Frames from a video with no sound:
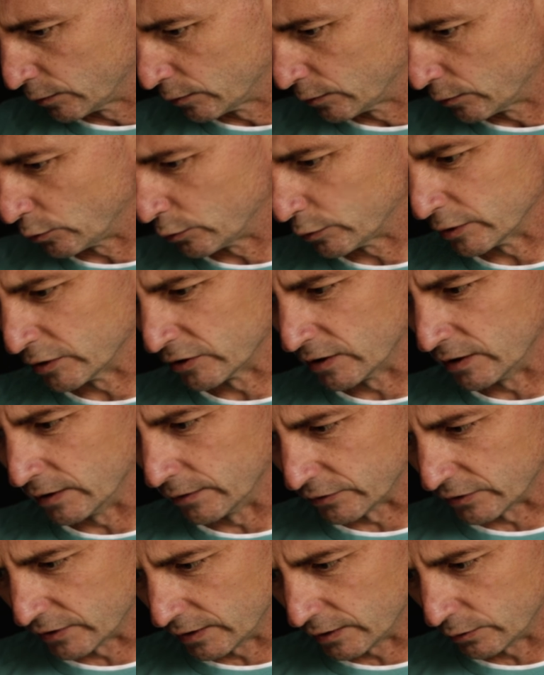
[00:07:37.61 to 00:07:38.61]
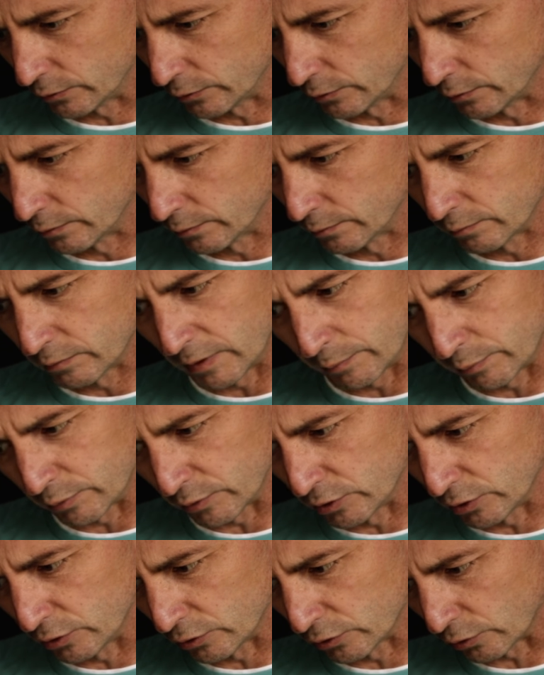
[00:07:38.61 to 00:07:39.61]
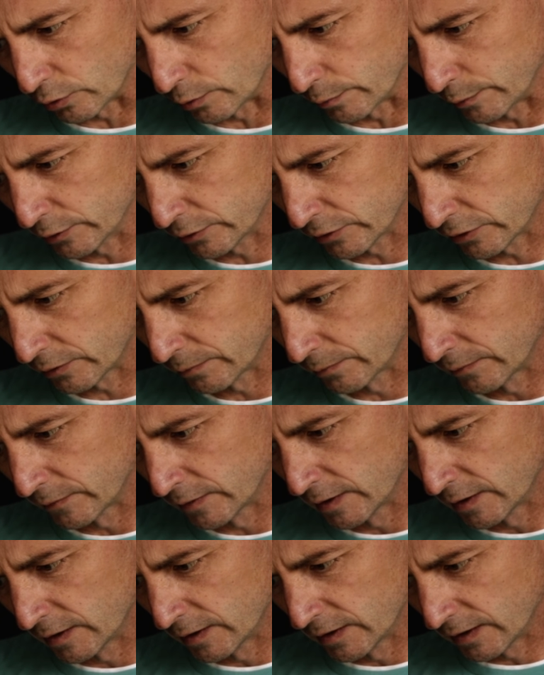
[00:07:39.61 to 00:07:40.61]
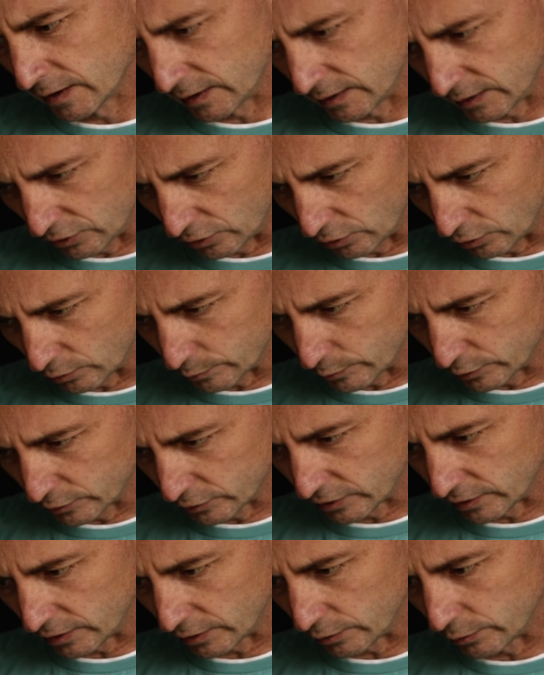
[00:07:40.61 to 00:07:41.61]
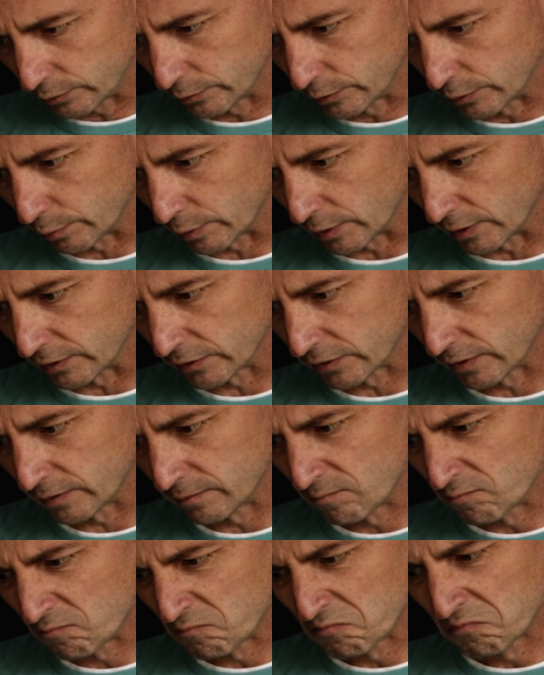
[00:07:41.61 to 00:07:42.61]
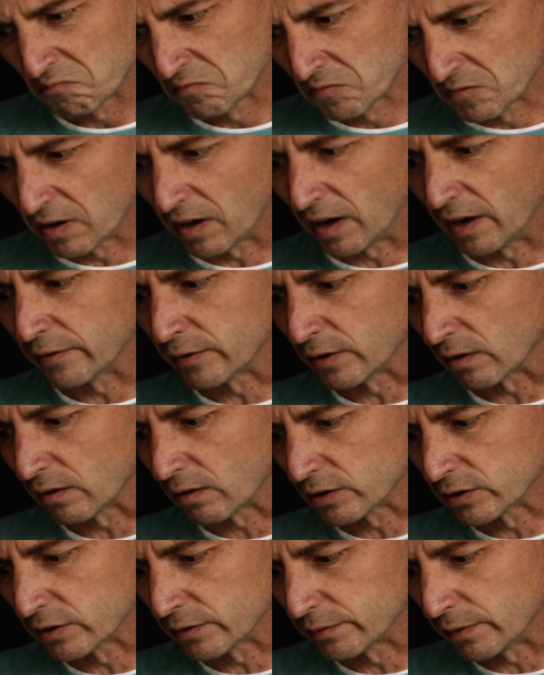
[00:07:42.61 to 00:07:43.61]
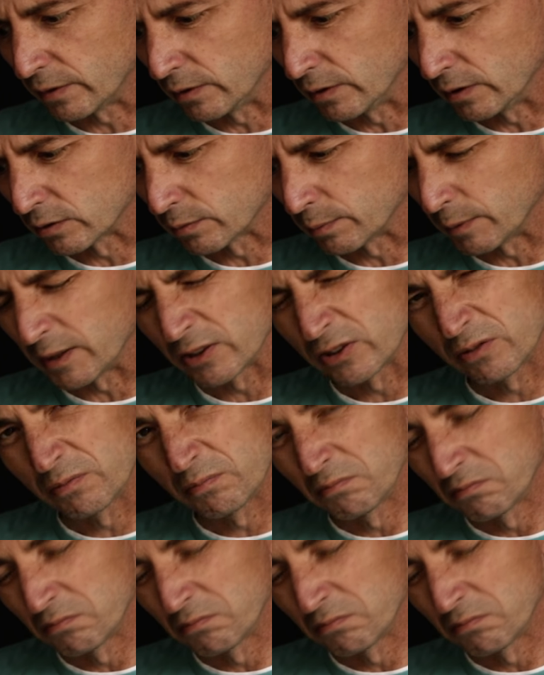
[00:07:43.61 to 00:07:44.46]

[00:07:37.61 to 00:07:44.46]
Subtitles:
All these leaves now, they produce hormones. And these hormones tell the plant, I've got lots of foliage mass.